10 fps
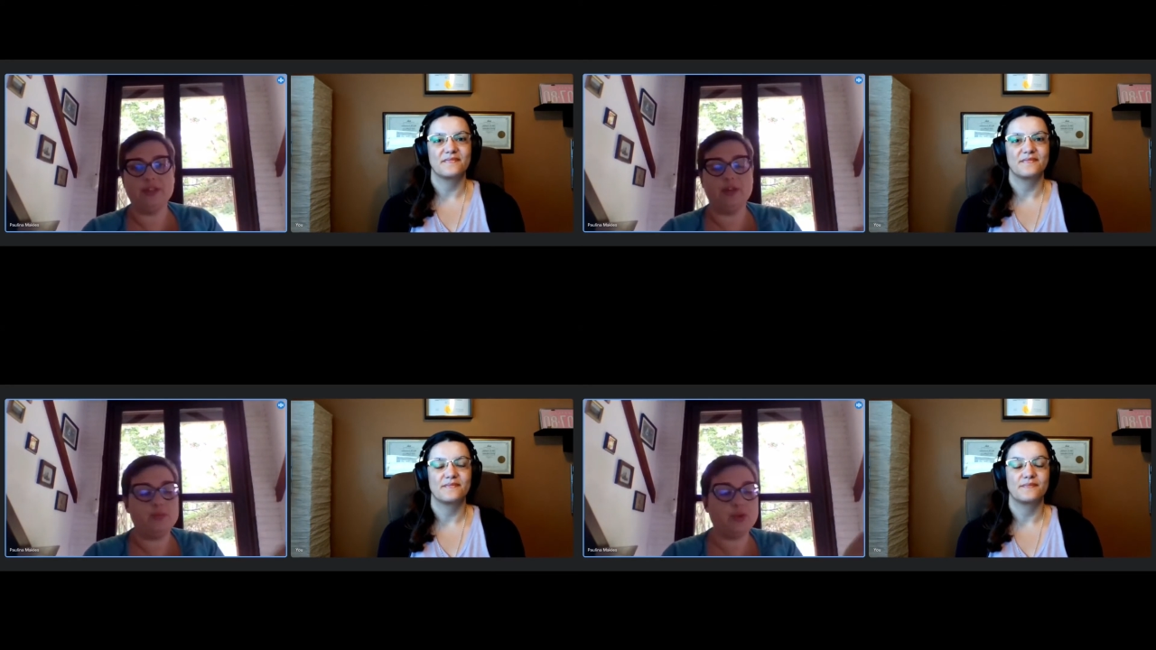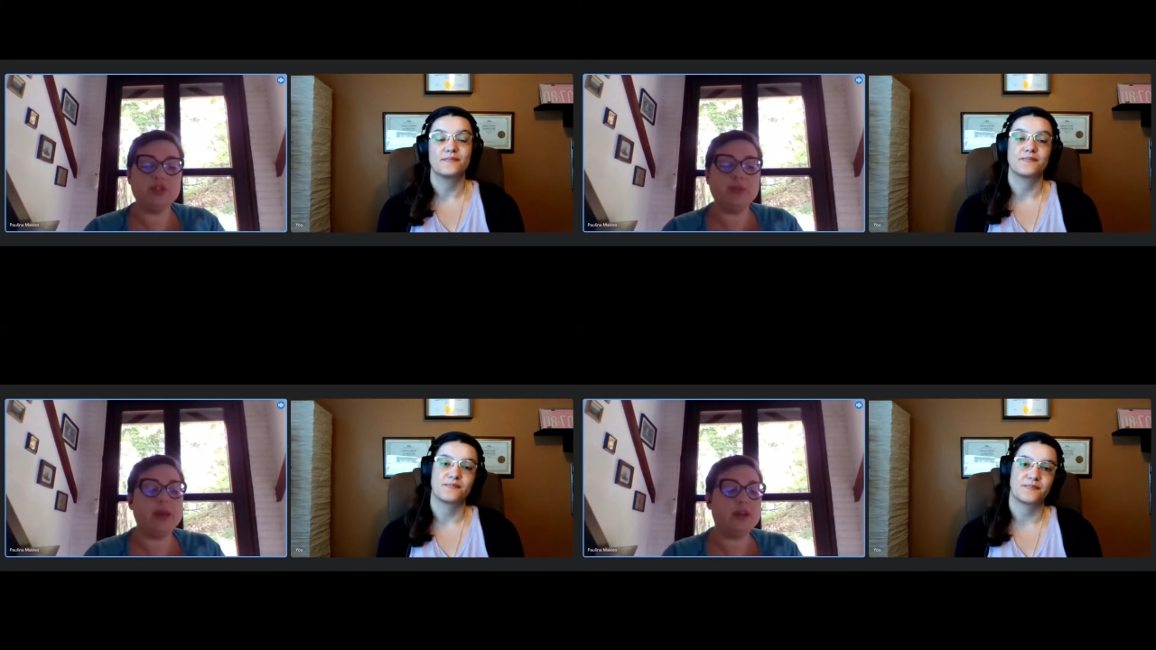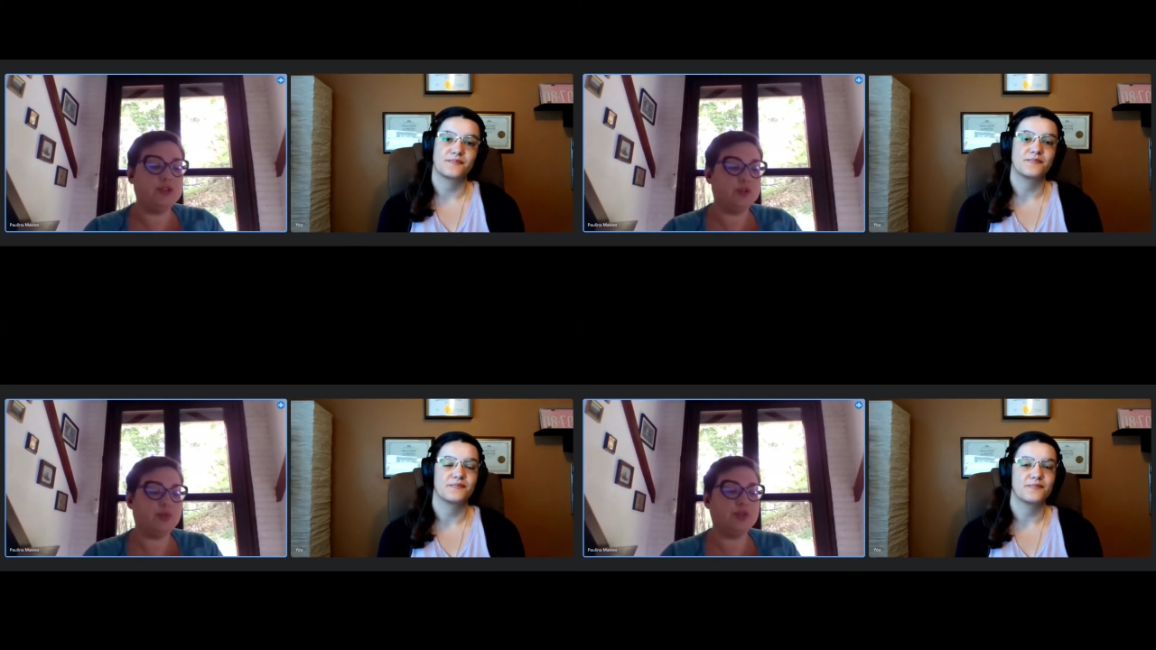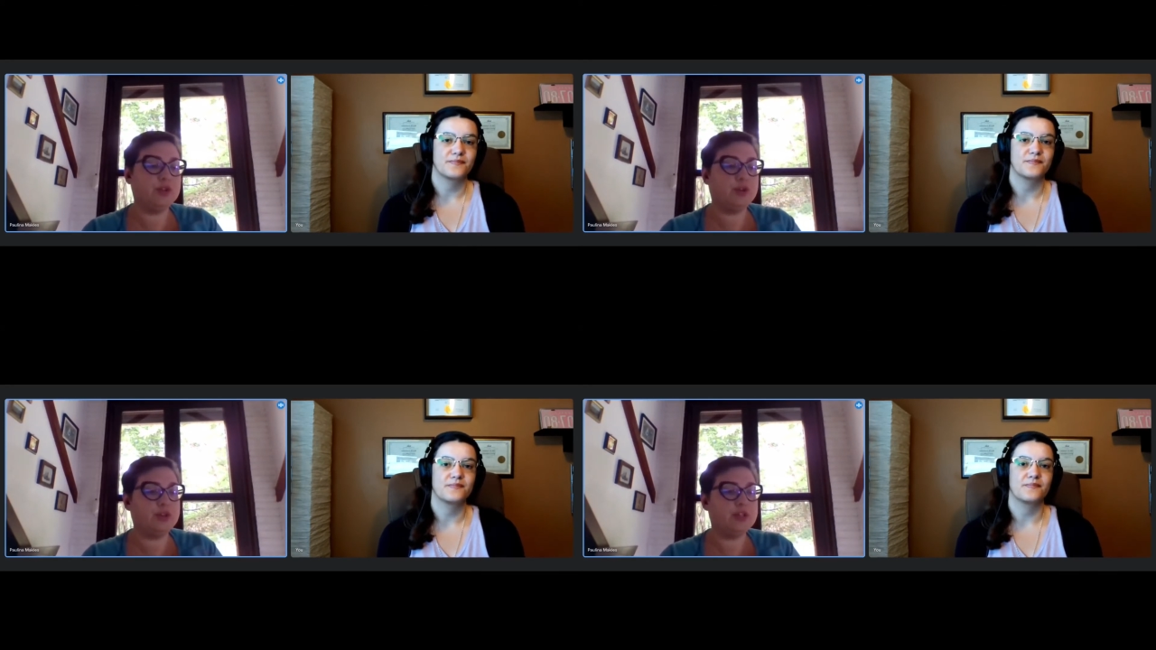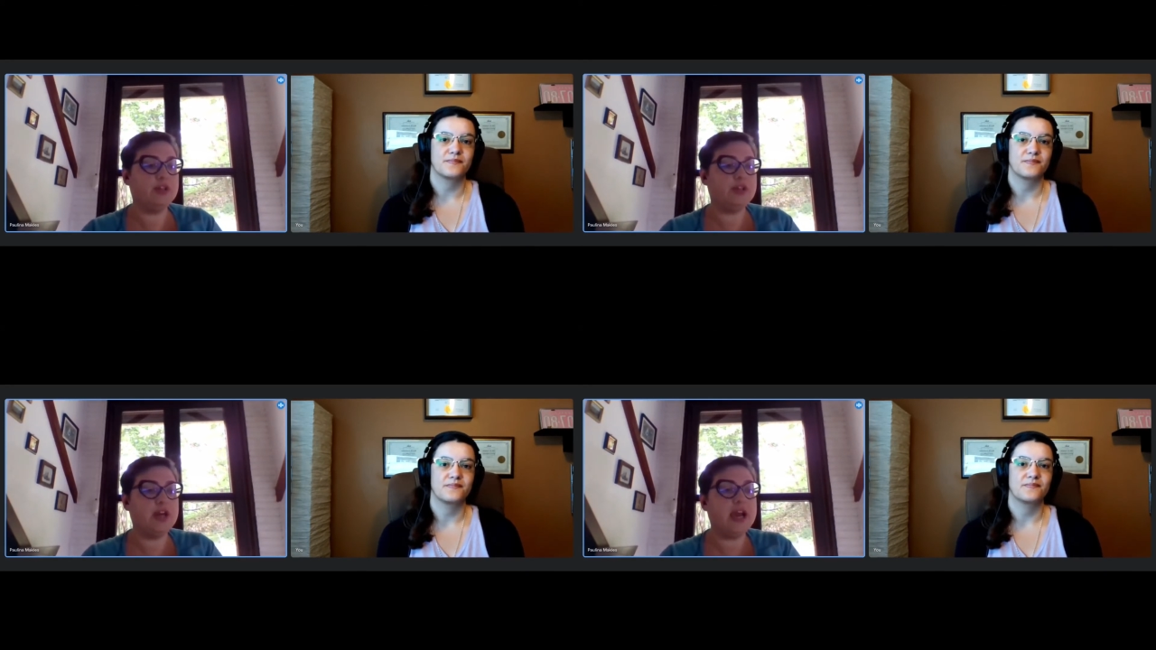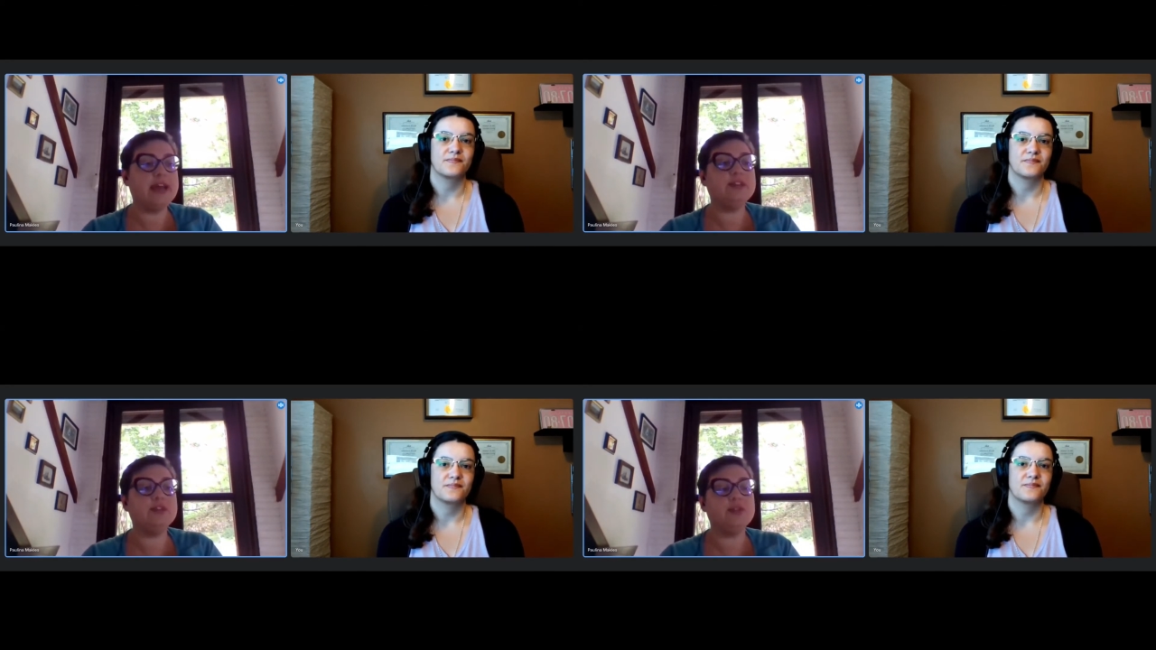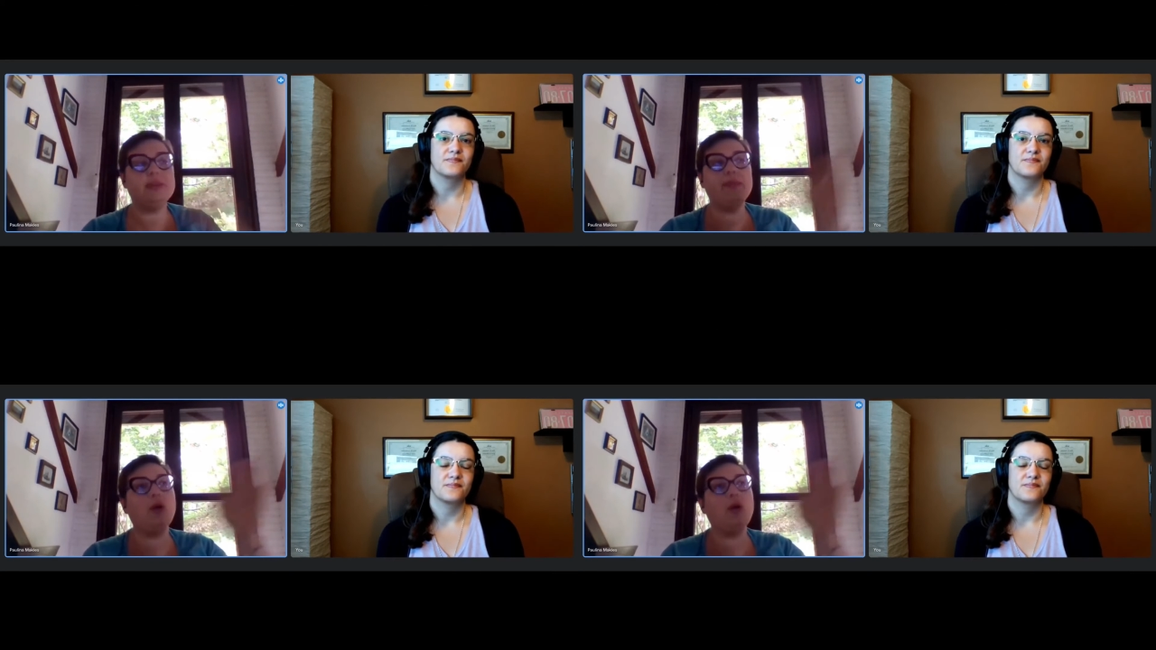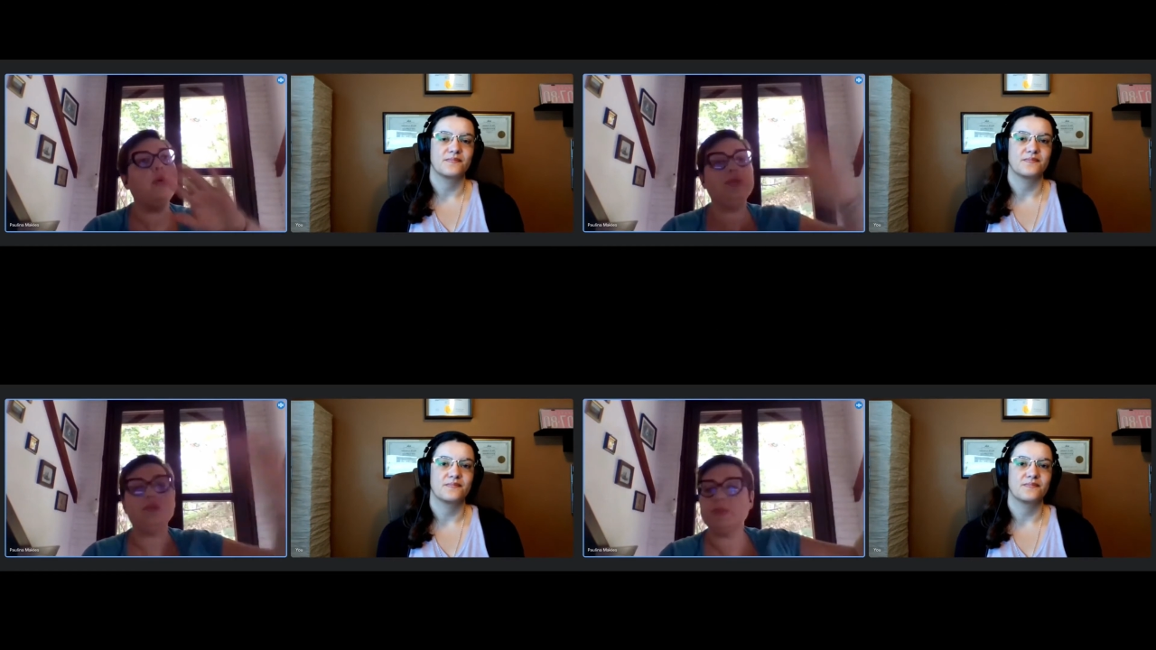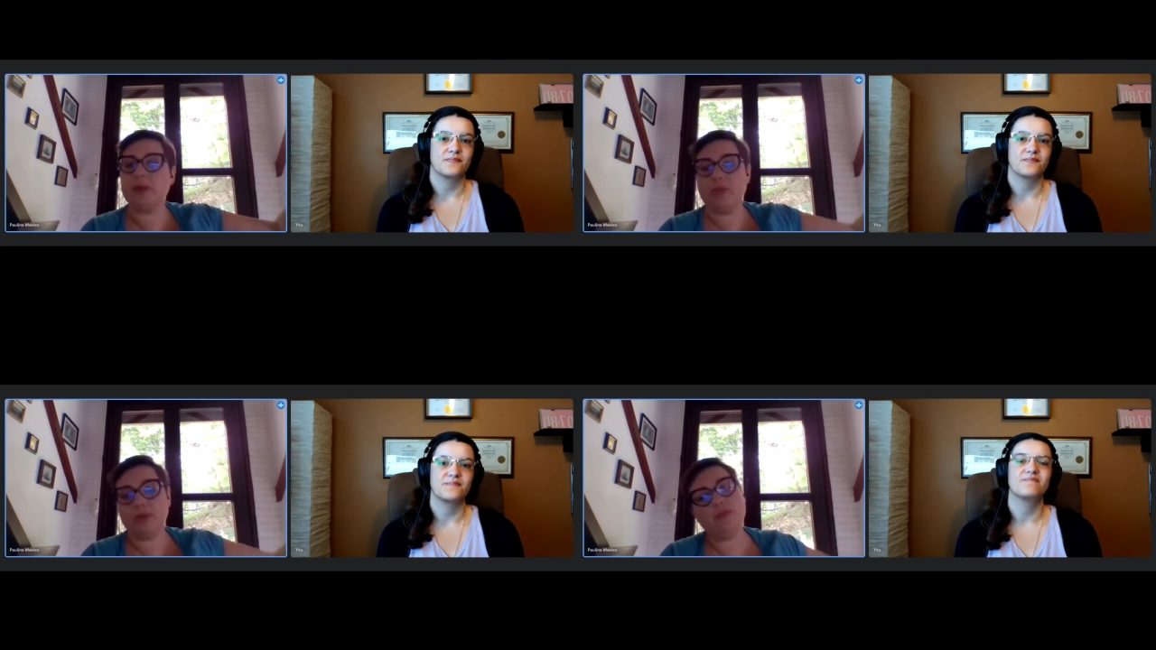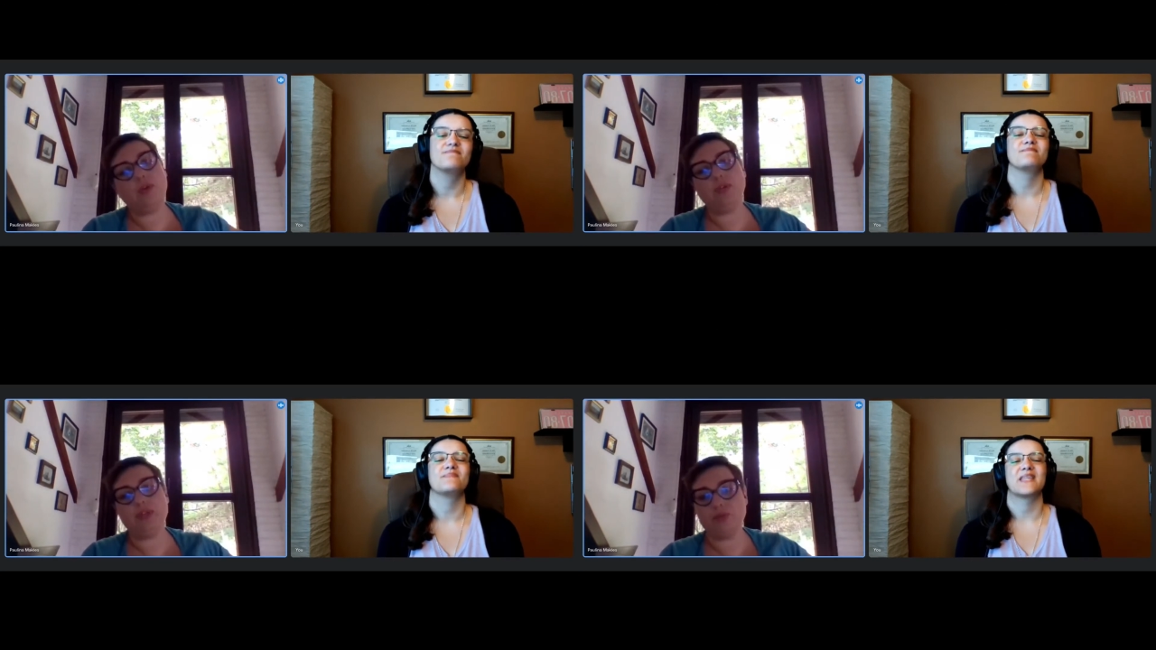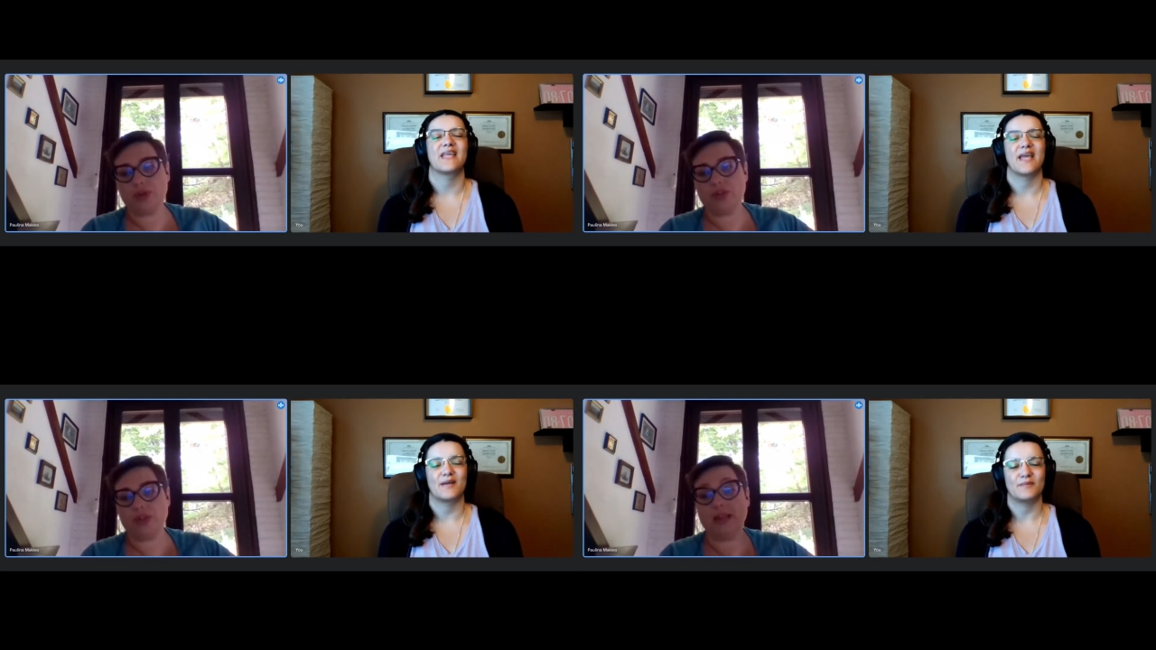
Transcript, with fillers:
Speaker 1: a project manager, project coordinator has to email all those people involved in a project.